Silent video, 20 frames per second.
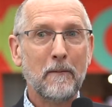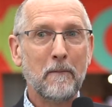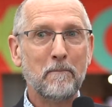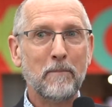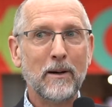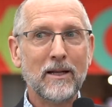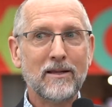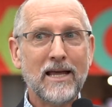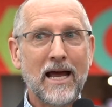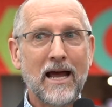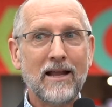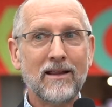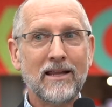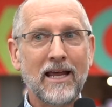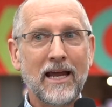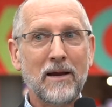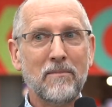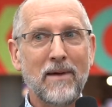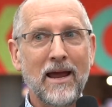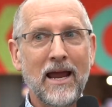but that
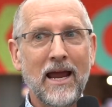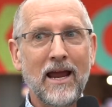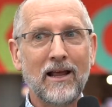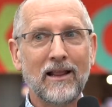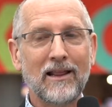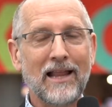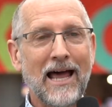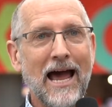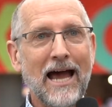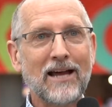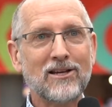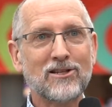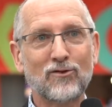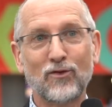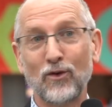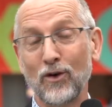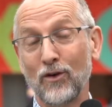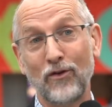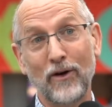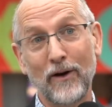they may
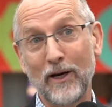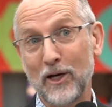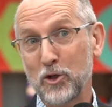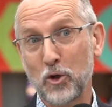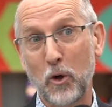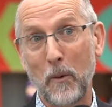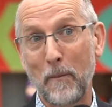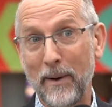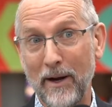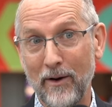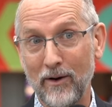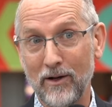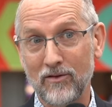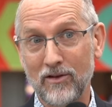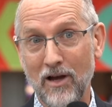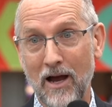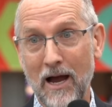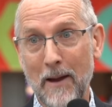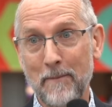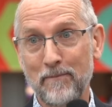last for a very short period of
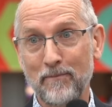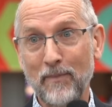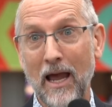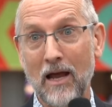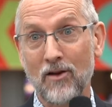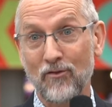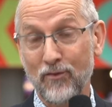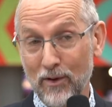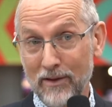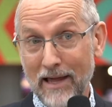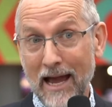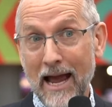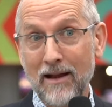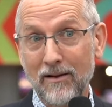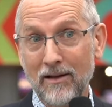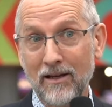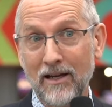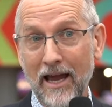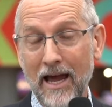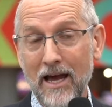time. And for
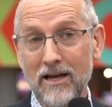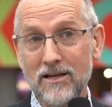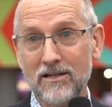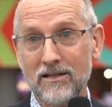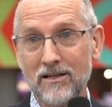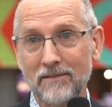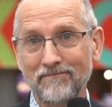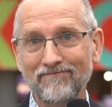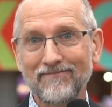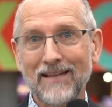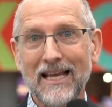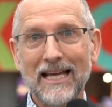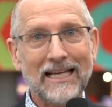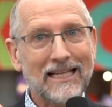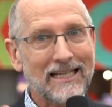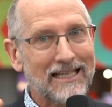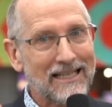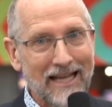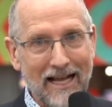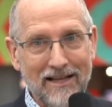that guest,
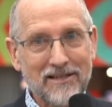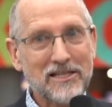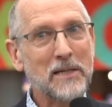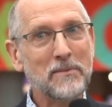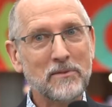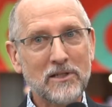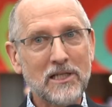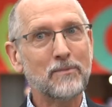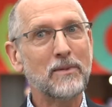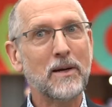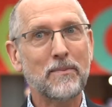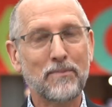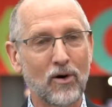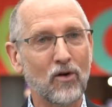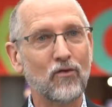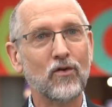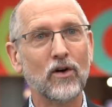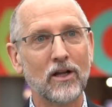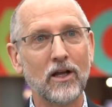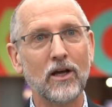that seems to be
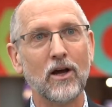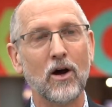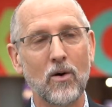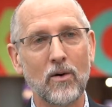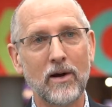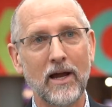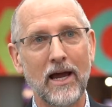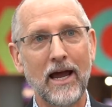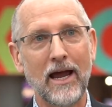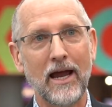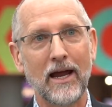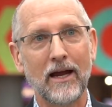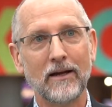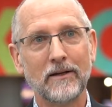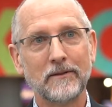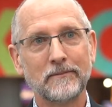perfectly okay.